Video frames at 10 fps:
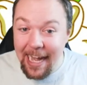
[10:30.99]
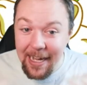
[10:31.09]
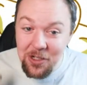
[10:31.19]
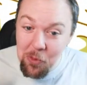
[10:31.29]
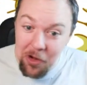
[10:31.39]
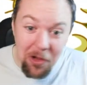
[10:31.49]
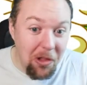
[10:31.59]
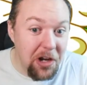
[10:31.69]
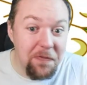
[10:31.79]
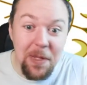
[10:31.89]
it's what a
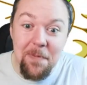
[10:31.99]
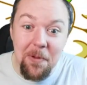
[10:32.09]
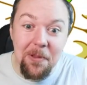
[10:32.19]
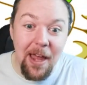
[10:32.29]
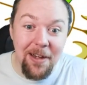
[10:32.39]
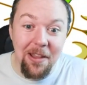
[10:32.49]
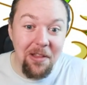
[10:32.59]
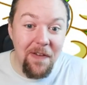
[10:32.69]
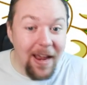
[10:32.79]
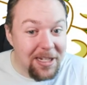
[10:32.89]
lot of people and a lot
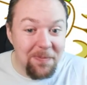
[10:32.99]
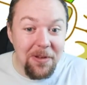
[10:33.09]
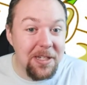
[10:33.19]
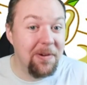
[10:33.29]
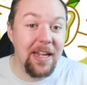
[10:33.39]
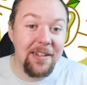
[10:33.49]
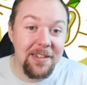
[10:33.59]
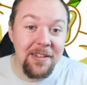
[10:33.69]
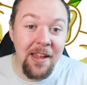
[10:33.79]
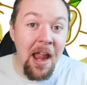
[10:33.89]
of experts
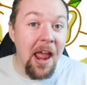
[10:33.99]
predicted.